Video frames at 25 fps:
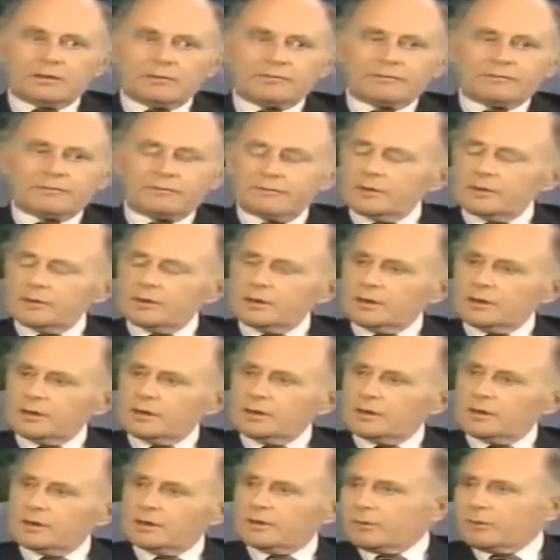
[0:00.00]
off
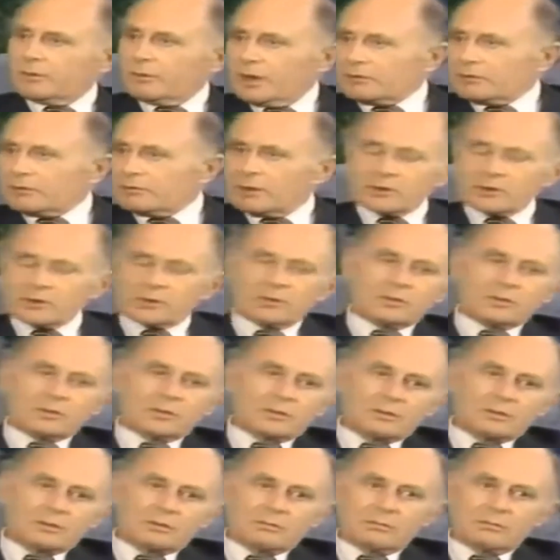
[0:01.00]
the White
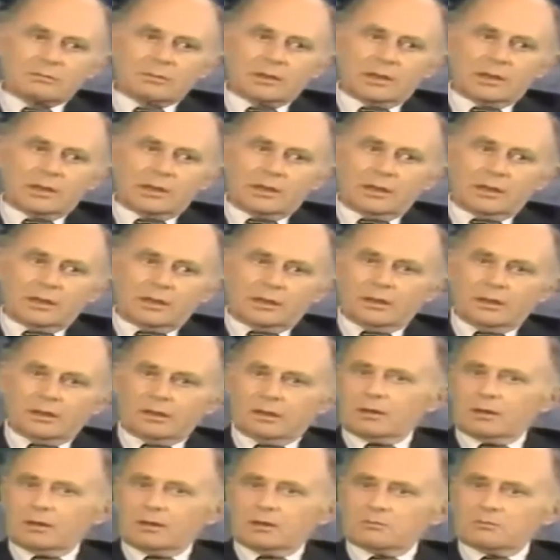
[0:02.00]
Russians,
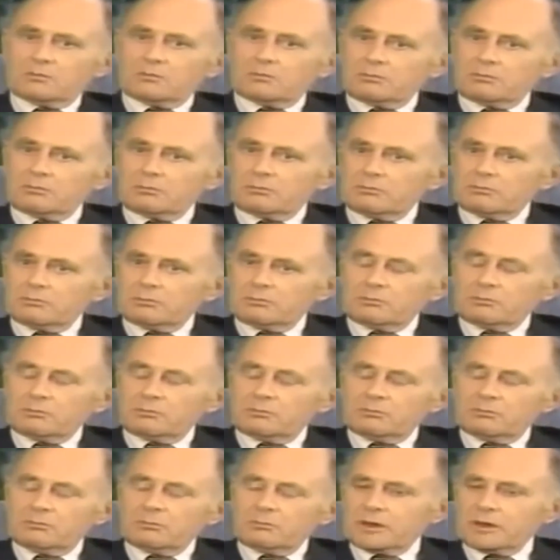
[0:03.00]

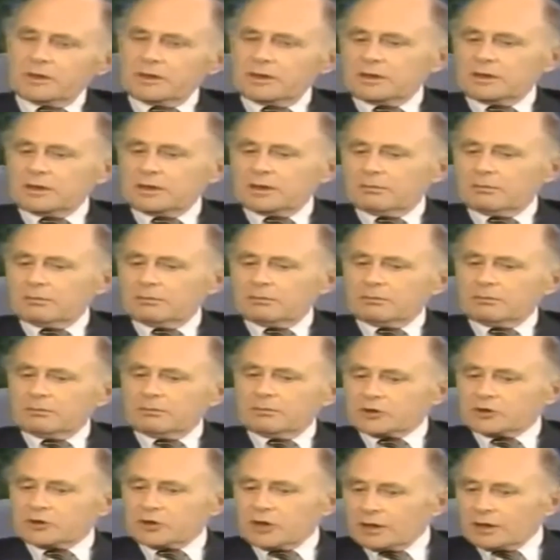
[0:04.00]

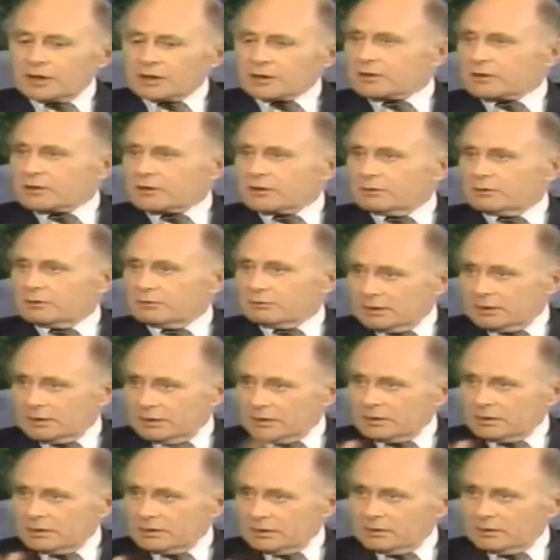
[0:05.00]
the Czechs, who
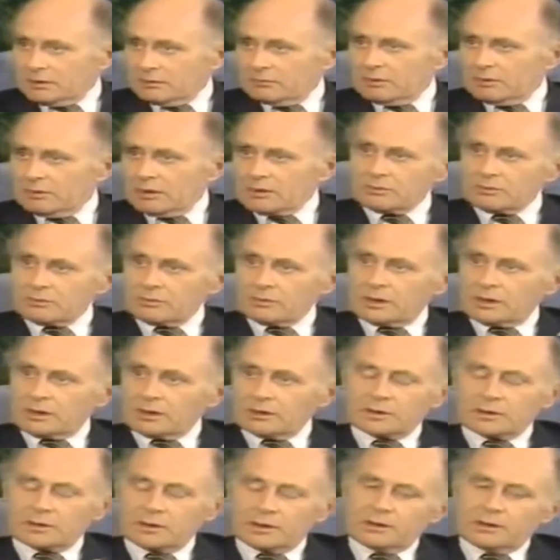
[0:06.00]
were in Russia at
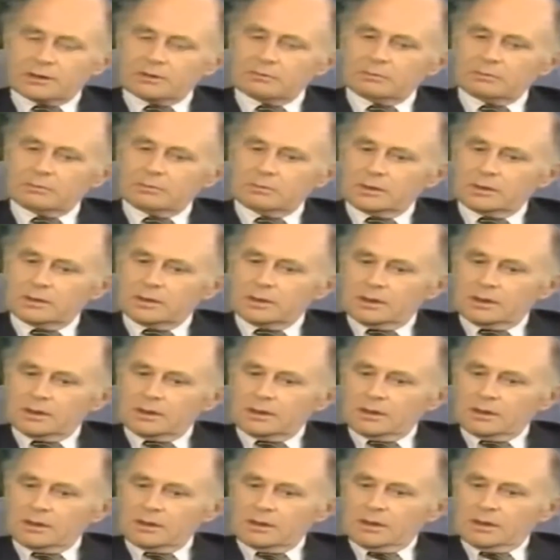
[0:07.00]
that time,
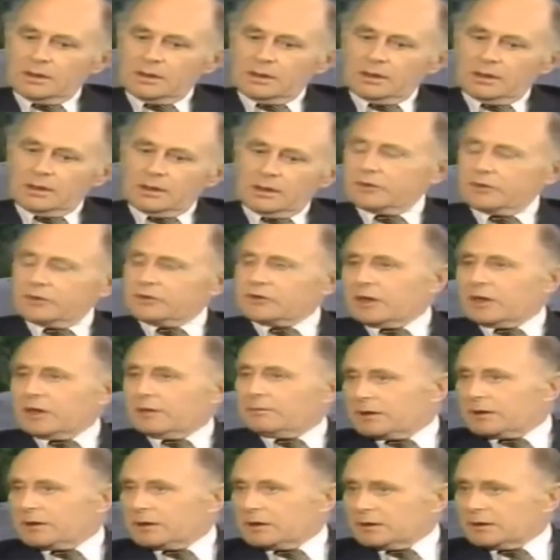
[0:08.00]
the
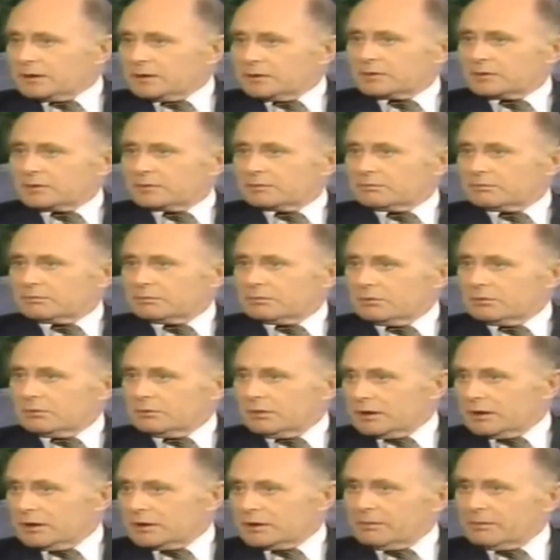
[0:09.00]
Japanese,
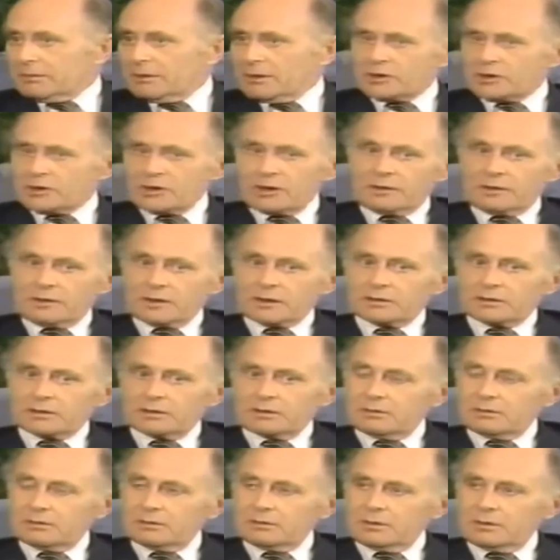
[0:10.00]
who were anti-Bolshevik.
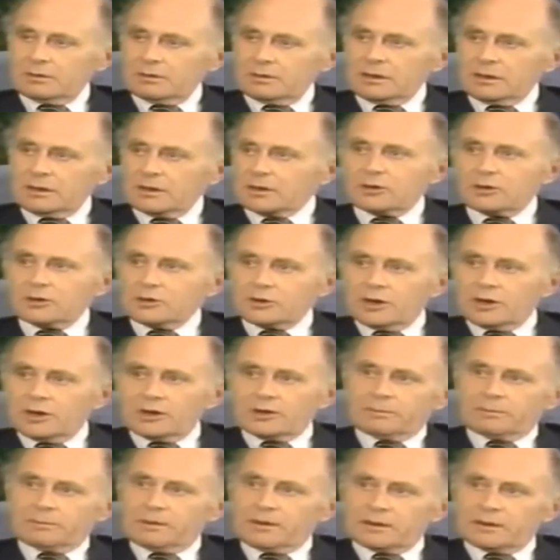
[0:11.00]
They could
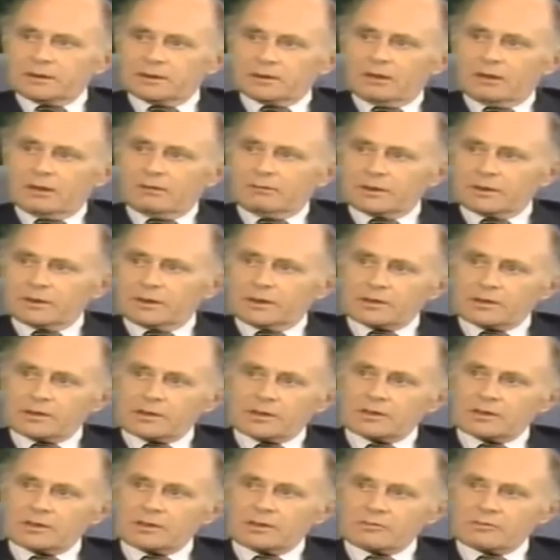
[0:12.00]
not have beaten it off without
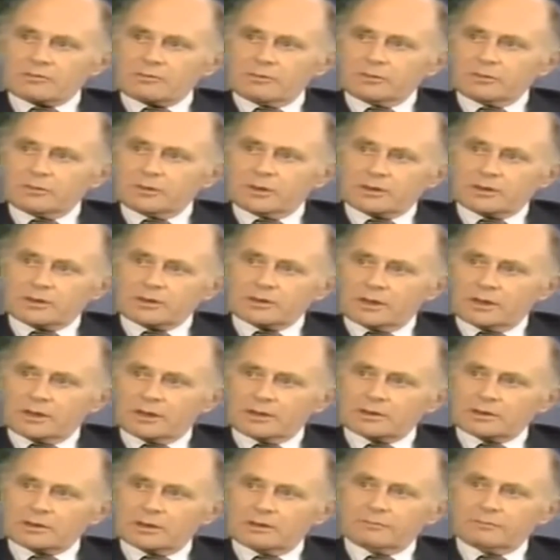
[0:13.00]
assistance from the United
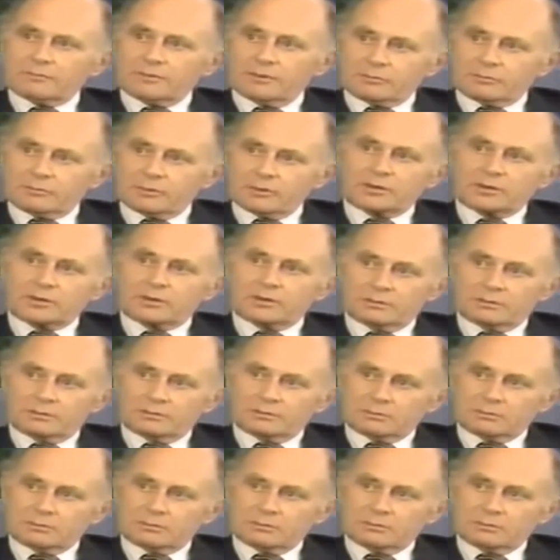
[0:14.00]
States and from Britain.